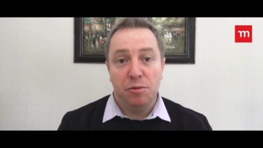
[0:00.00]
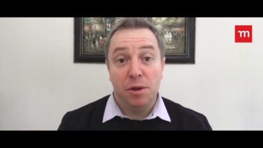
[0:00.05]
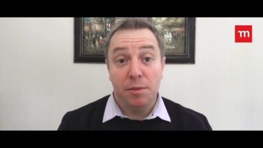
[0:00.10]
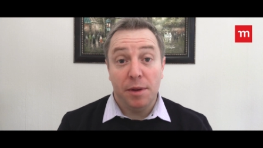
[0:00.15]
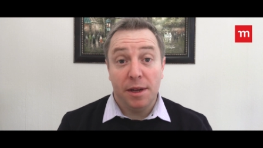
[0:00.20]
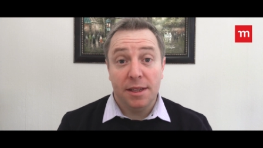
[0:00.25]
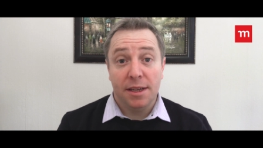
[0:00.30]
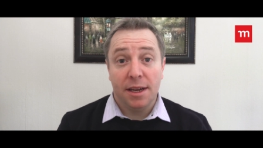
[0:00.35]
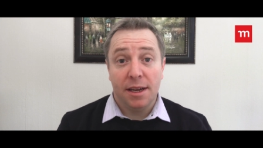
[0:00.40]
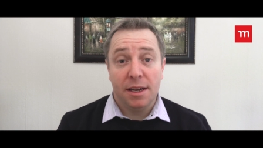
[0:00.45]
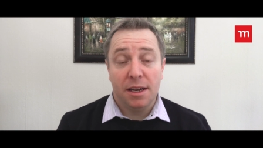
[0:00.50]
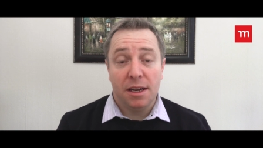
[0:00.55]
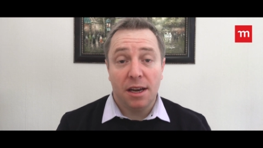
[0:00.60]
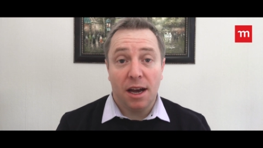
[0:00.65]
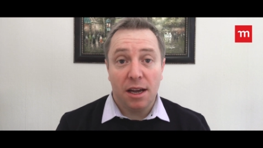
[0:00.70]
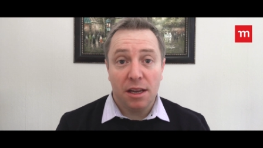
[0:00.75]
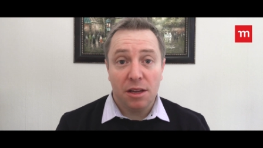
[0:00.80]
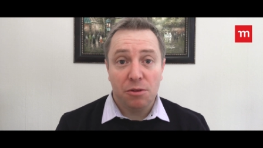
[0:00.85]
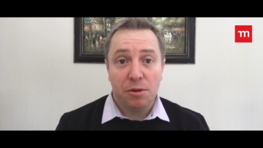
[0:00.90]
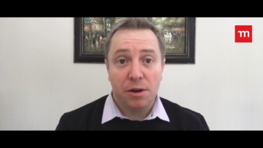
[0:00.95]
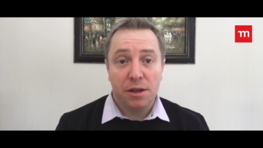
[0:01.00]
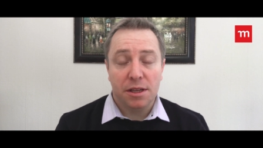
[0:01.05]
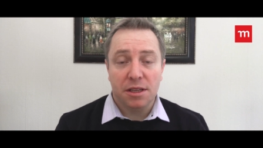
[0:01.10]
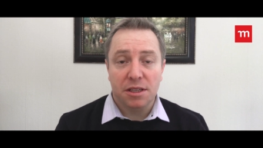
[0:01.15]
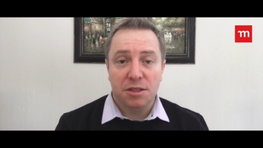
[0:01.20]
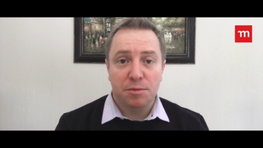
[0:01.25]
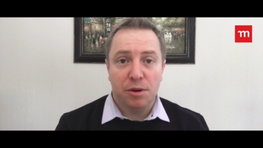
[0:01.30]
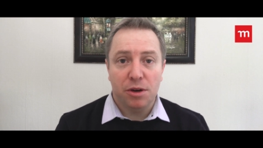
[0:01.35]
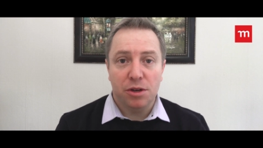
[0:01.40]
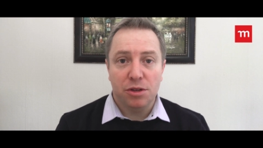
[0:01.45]
maintain an underweight
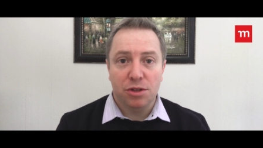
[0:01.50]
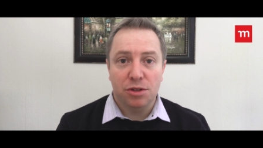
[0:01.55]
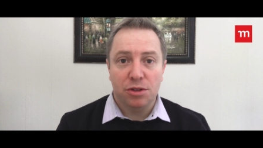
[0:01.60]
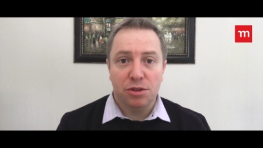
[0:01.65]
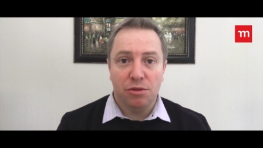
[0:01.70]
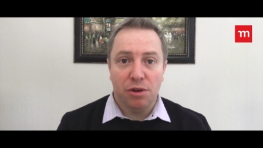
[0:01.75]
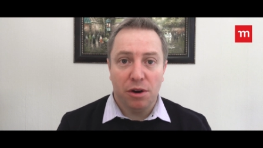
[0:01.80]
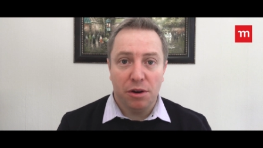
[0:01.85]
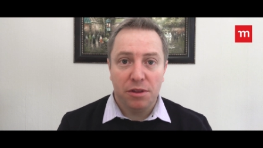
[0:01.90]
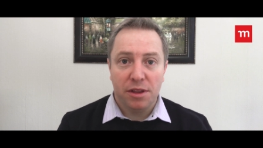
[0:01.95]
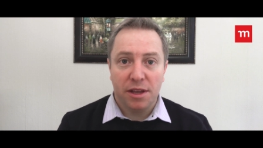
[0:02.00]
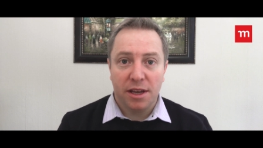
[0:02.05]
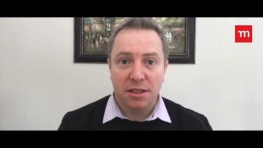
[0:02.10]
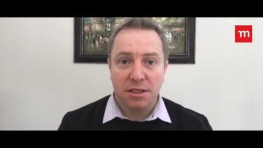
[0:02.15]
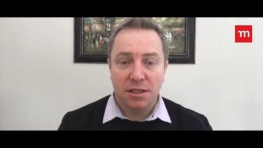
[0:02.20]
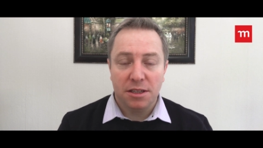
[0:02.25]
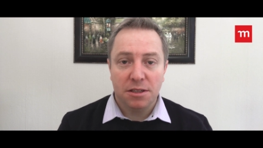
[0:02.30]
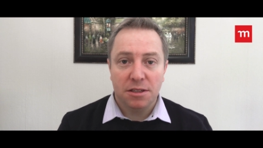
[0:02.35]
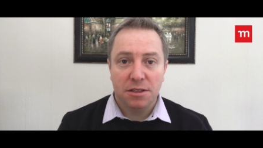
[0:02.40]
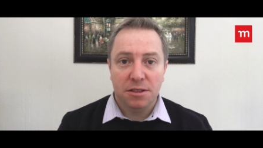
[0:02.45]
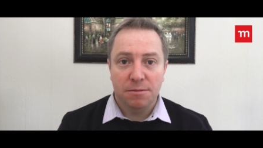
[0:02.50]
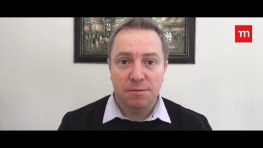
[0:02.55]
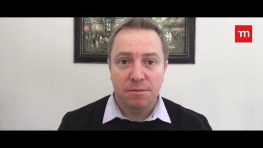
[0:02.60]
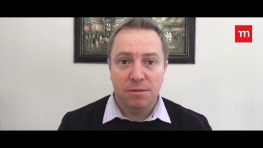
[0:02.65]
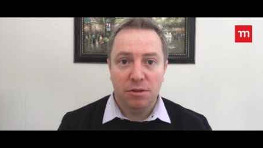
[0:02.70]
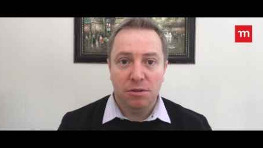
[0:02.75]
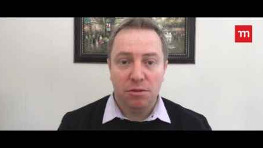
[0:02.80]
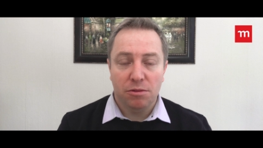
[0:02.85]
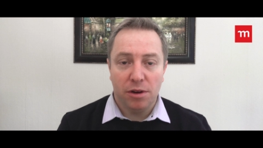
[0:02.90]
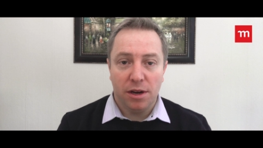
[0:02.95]
exposure to growth assets
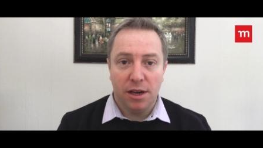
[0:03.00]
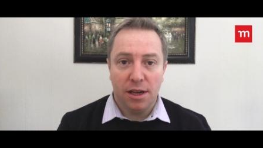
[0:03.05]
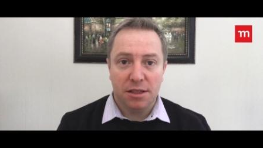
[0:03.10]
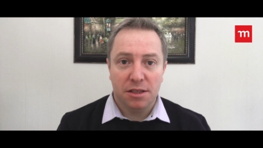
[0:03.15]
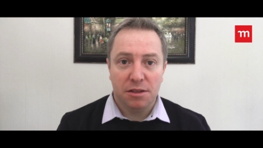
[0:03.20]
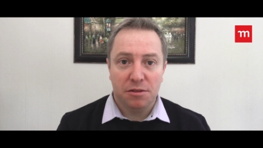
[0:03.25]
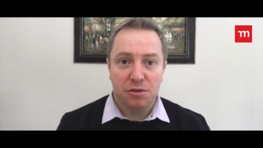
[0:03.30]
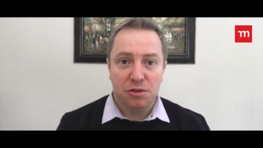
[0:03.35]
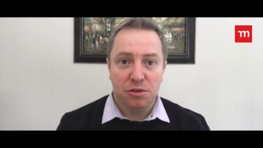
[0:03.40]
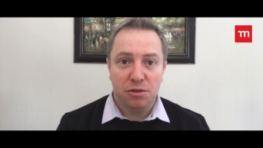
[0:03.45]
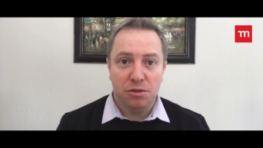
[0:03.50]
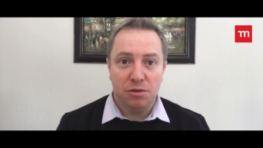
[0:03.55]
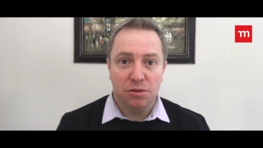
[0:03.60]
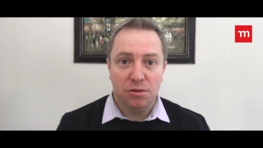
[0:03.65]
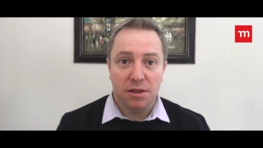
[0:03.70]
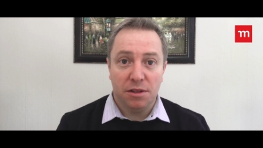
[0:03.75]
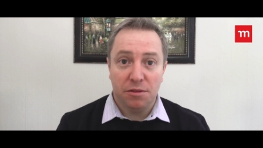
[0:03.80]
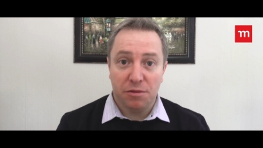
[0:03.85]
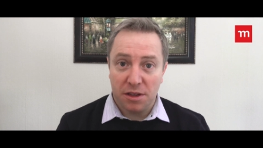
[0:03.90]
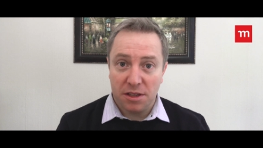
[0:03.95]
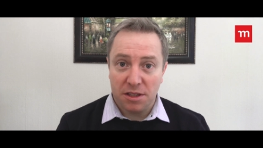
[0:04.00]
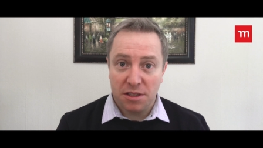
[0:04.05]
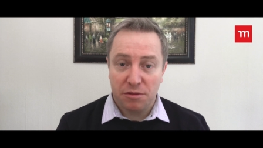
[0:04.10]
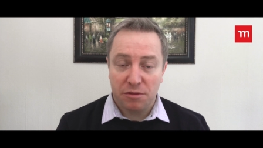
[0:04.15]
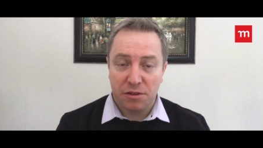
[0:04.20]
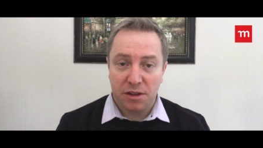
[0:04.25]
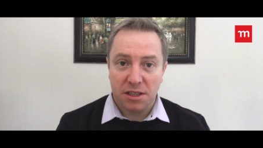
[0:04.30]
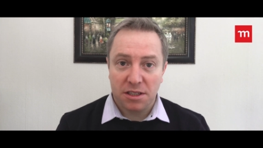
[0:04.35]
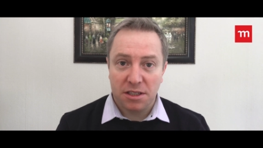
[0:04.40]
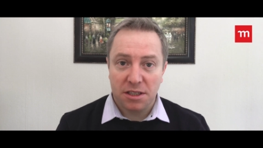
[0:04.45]
relative to
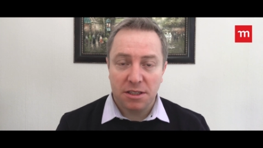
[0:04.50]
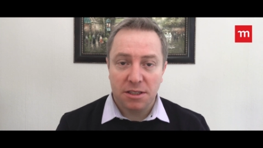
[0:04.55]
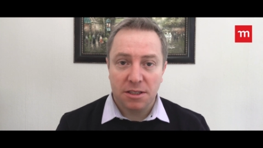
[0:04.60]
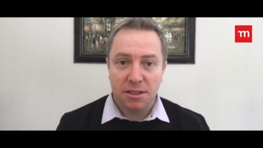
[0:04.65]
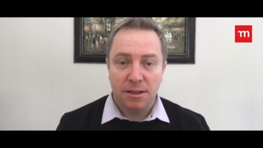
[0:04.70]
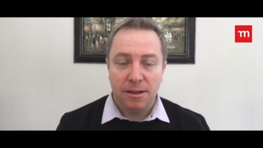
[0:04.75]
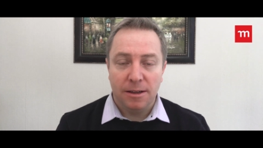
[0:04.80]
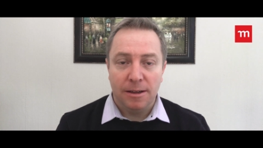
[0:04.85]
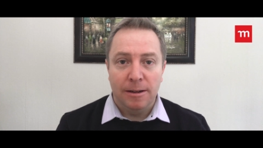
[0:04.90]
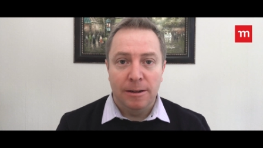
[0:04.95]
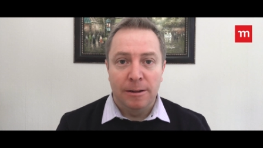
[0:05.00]
defensive assets.